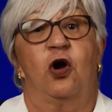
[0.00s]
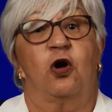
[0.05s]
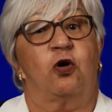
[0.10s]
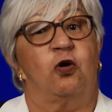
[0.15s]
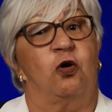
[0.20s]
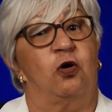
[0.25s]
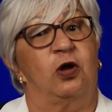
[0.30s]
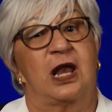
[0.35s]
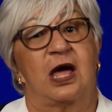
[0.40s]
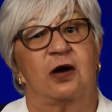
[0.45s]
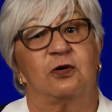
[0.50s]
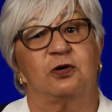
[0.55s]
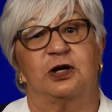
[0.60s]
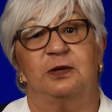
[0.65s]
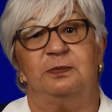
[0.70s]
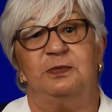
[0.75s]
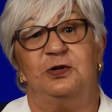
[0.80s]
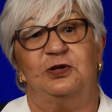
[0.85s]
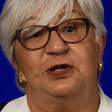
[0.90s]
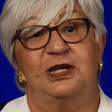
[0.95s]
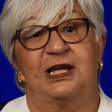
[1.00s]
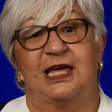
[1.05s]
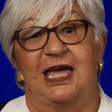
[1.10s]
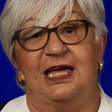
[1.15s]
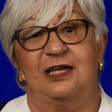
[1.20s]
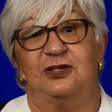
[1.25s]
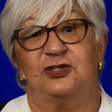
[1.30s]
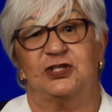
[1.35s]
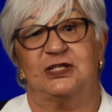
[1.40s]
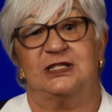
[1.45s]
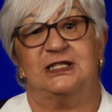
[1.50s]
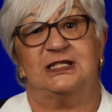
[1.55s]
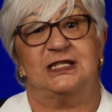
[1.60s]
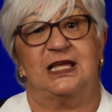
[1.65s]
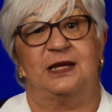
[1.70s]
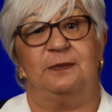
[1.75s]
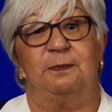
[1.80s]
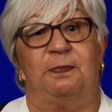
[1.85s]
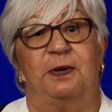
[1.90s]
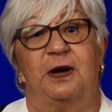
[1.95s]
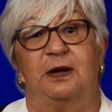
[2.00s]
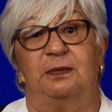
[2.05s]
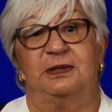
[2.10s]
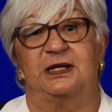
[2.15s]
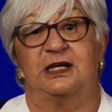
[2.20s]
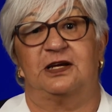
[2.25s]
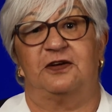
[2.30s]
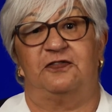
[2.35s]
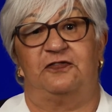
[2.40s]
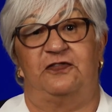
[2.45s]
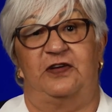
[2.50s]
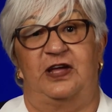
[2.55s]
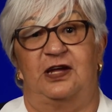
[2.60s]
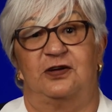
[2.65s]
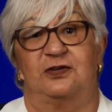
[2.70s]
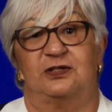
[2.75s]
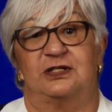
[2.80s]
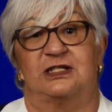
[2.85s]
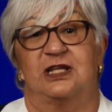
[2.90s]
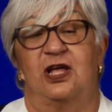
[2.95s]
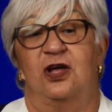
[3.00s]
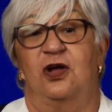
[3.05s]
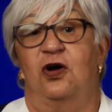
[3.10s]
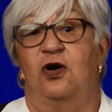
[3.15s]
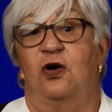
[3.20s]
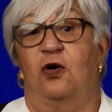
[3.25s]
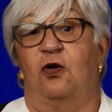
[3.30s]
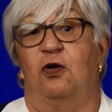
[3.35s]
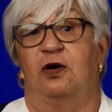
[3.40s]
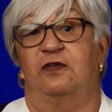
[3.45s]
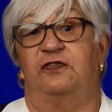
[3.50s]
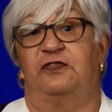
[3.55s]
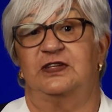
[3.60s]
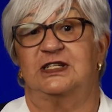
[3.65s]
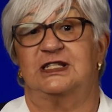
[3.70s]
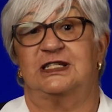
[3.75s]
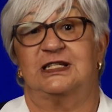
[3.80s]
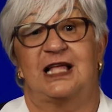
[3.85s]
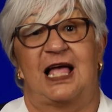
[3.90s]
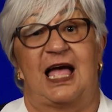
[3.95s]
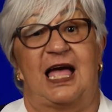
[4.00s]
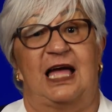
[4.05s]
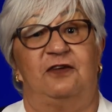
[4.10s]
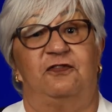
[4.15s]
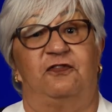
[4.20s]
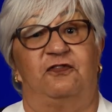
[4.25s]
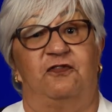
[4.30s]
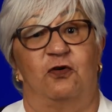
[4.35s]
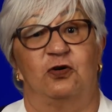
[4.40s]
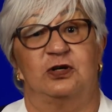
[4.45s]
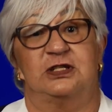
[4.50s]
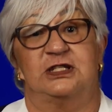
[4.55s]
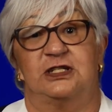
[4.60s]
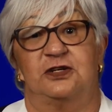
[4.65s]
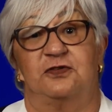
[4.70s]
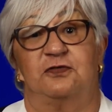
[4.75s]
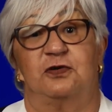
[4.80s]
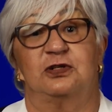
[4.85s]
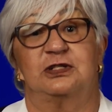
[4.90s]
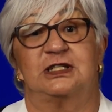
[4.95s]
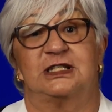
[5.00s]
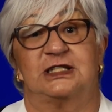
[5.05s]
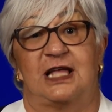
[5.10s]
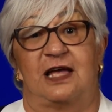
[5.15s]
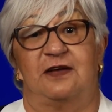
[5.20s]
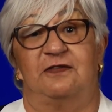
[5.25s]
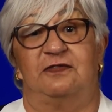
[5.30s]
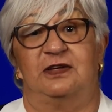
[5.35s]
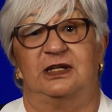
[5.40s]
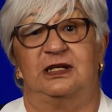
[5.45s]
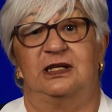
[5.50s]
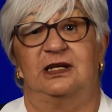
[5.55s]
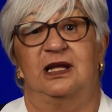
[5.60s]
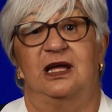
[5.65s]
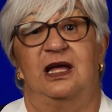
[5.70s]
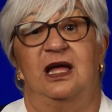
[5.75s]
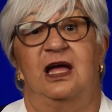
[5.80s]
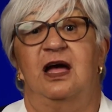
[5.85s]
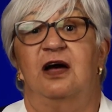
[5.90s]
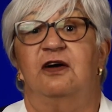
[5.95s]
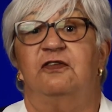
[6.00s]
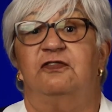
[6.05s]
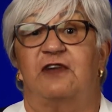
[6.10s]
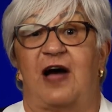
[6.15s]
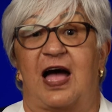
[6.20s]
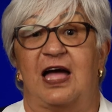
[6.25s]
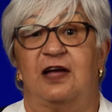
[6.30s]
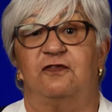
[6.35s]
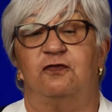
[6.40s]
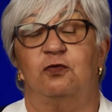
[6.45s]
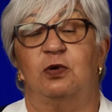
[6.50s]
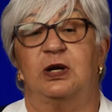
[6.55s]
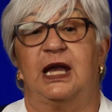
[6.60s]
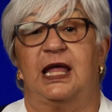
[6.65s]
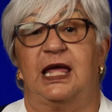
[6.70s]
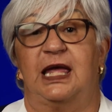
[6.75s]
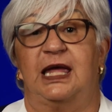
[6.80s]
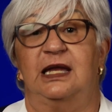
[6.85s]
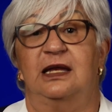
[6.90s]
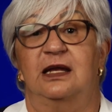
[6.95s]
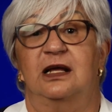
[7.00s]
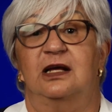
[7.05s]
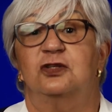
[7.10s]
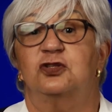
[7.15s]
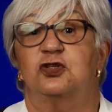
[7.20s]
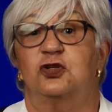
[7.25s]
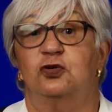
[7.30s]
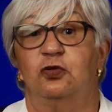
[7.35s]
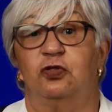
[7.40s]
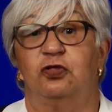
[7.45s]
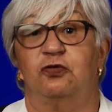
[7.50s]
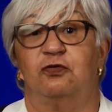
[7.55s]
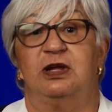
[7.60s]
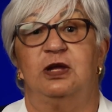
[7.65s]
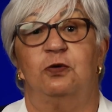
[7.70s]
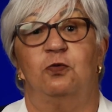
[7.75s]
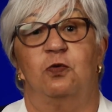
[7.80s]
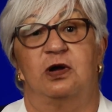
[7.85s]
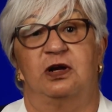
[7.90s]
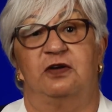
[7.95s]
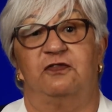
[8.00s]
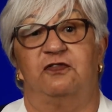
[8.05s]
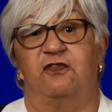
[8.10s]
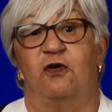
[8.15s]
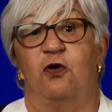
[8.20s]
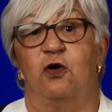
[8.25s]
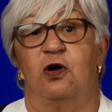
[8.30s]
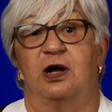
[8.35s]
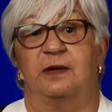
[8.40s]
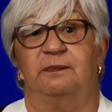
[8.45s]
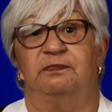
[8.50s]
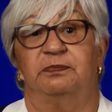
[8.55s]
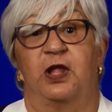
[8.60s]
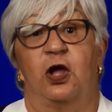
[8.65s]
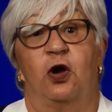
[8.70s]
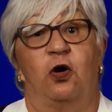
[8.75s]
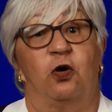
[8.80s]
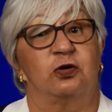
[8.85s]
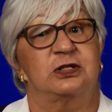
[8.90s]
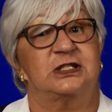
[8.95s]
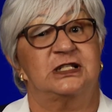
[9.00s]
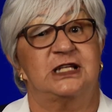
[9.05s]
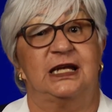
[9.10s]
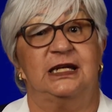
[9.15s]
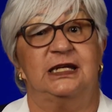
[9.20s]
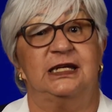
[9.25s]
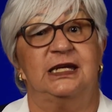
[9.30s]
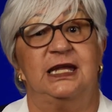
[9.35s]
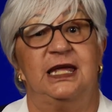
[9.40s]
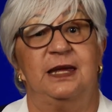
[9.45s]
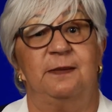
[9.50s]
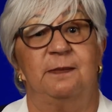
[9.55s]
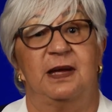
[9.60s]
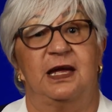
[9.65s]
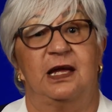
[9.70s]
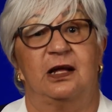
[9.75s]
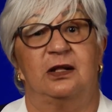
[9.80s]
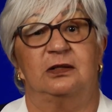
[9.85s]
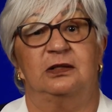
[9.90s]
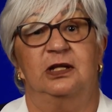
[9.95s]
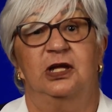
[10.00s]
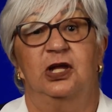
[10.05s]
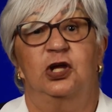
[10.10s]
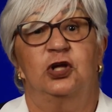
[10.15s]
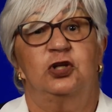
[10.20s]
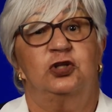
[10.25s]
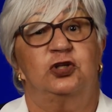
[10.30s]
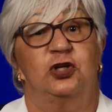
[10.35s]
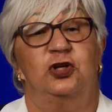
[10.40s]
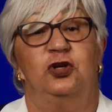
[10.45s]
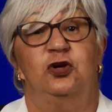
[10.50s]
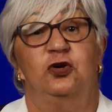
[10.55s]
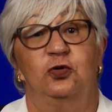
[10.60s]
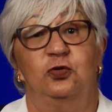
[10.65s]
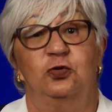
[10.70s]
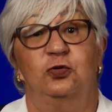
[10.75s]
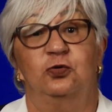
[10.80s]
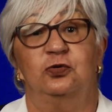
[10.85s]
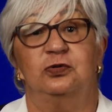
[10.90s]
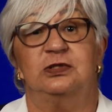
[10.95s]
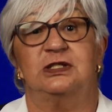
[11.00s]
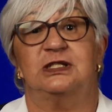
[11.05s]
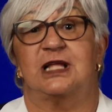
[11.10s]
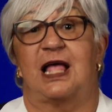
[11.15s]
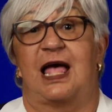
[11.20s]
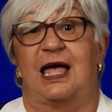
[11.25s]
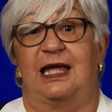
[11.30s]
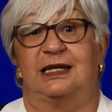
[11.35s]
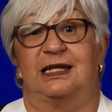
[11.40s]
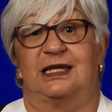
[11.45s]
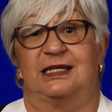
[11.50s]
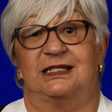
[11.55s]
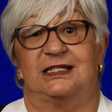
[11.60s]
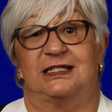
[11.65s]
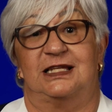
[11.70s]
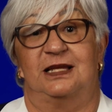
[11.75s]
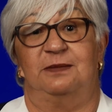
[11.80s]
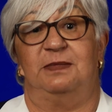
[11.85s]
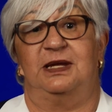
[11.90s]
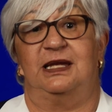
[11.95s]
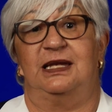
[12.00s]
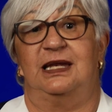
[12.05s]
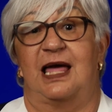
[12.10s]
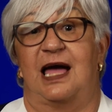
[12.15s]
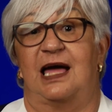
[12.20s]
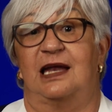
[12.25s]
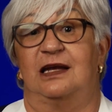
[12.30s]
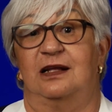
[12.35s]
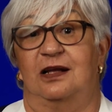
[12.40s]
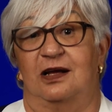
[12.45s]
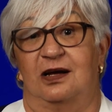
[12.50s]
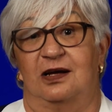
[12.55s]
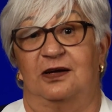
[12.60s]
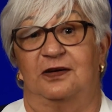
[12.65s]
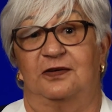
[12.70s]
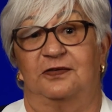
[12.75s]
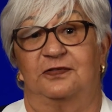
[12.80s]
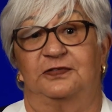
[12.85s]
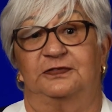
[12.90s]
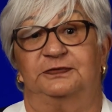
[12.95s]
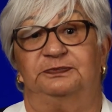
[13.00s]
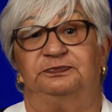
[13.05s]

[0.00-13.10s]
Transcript: call our communications and public affairs office at 407 518 2314 or send an email to news at kissimmee.gov.